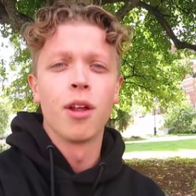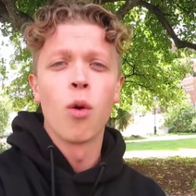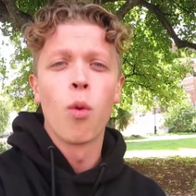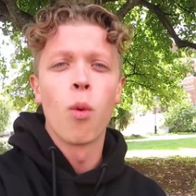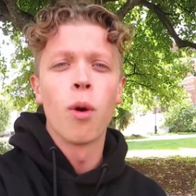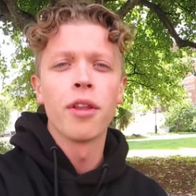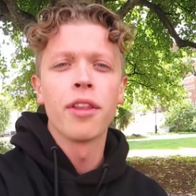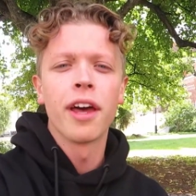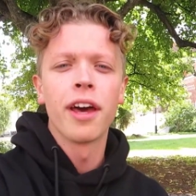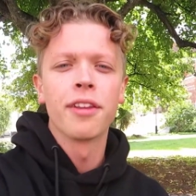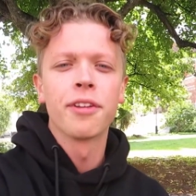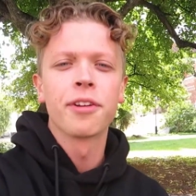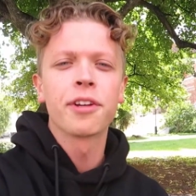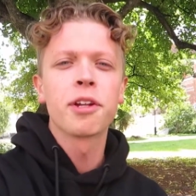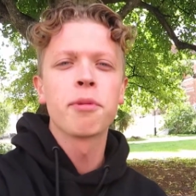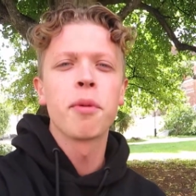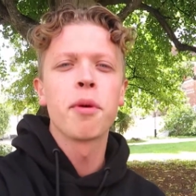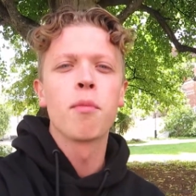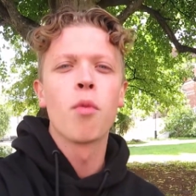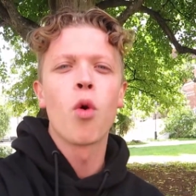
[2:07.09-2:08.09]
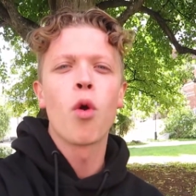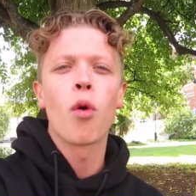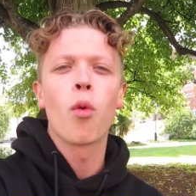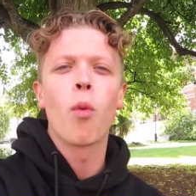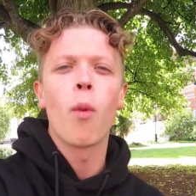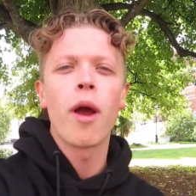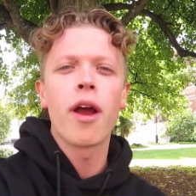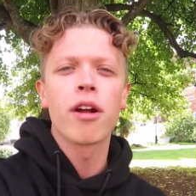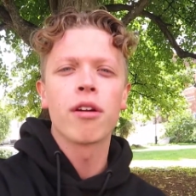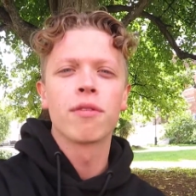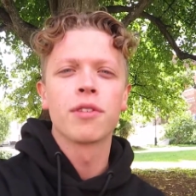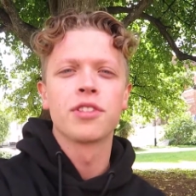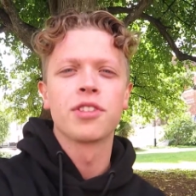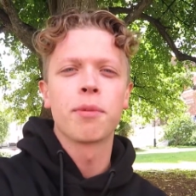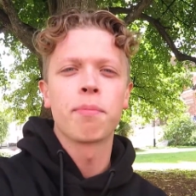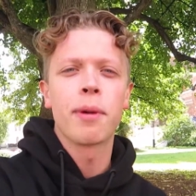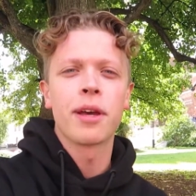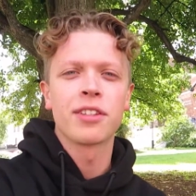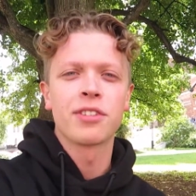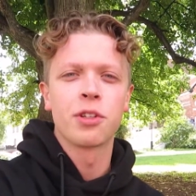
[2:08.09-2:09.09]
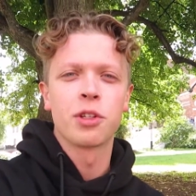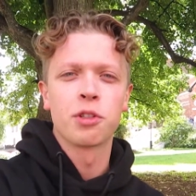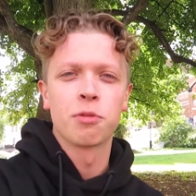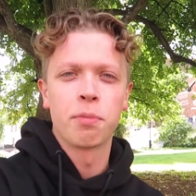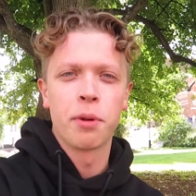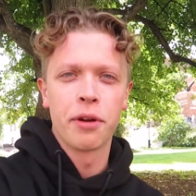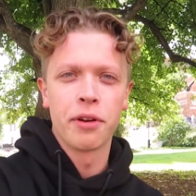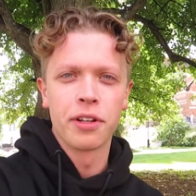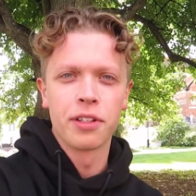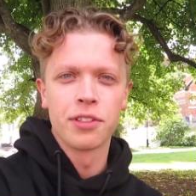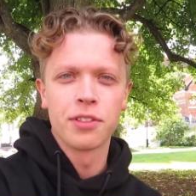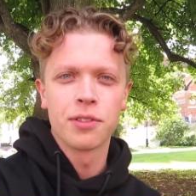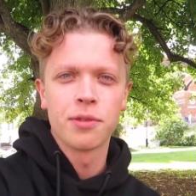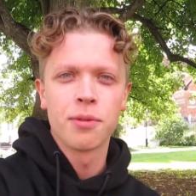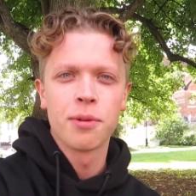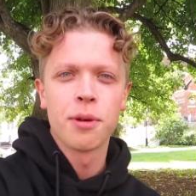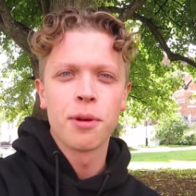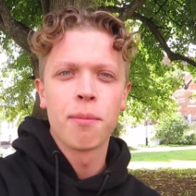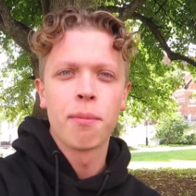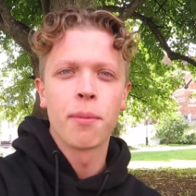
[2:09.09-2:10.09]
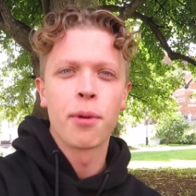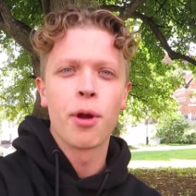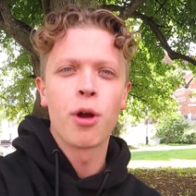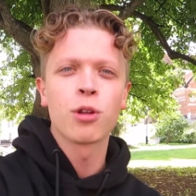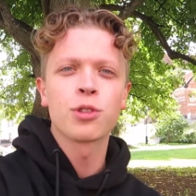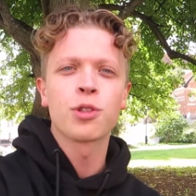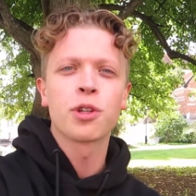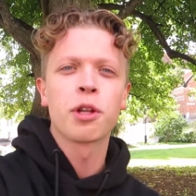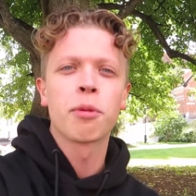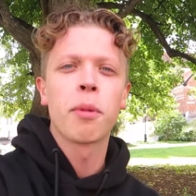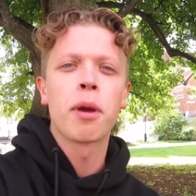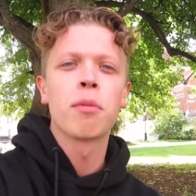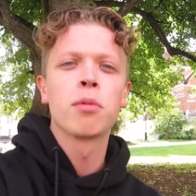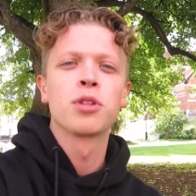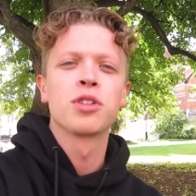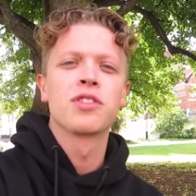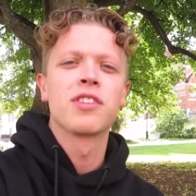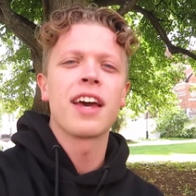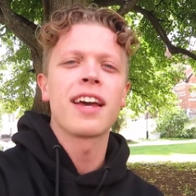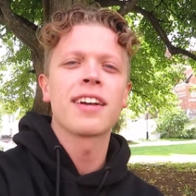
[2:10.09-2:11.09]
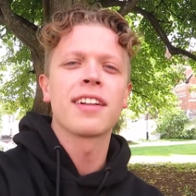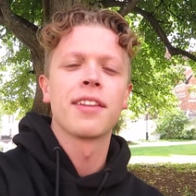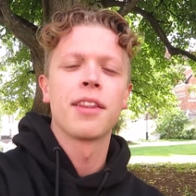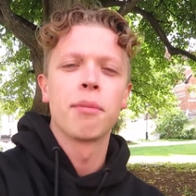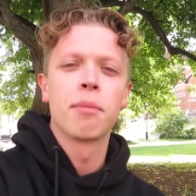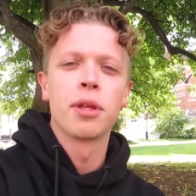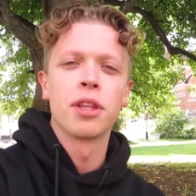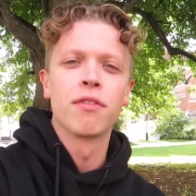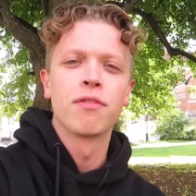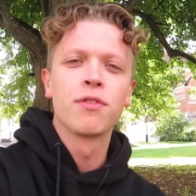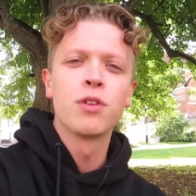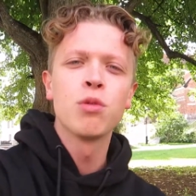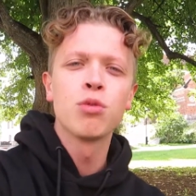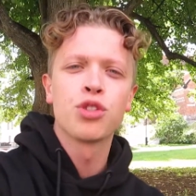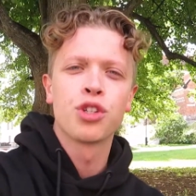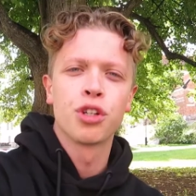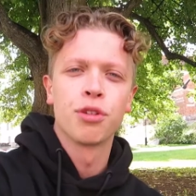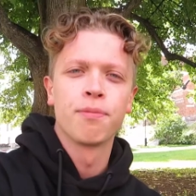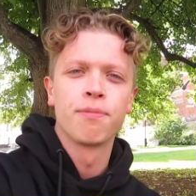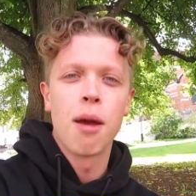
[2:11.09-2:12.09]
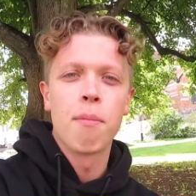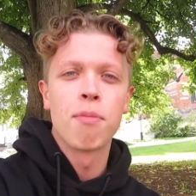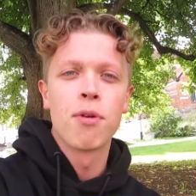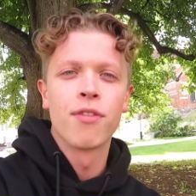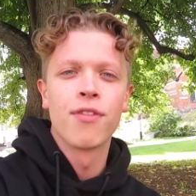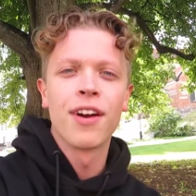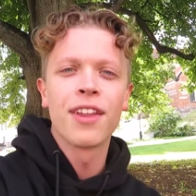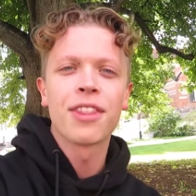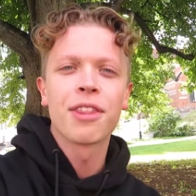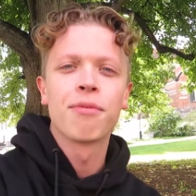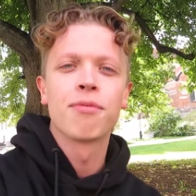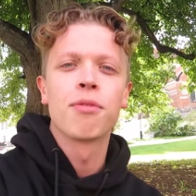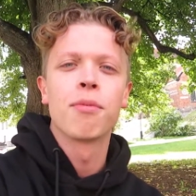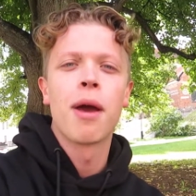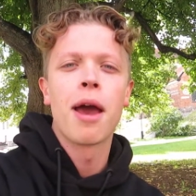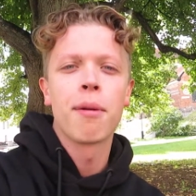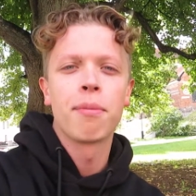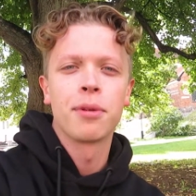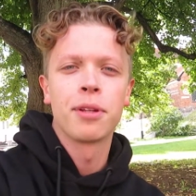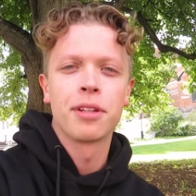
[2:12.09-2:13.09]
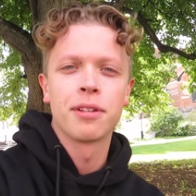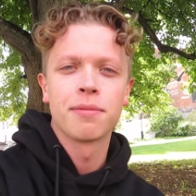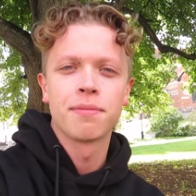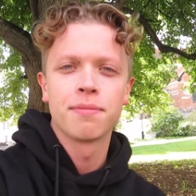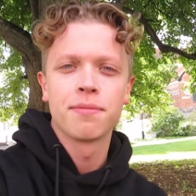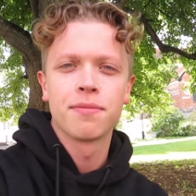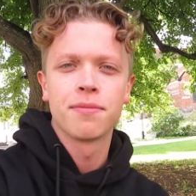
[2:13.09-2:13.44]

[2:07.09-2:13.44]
on one hand, you're gonna be more aware of the setbacks you experience, but you're also going to be able to tackle them in the future and prevent them from happening.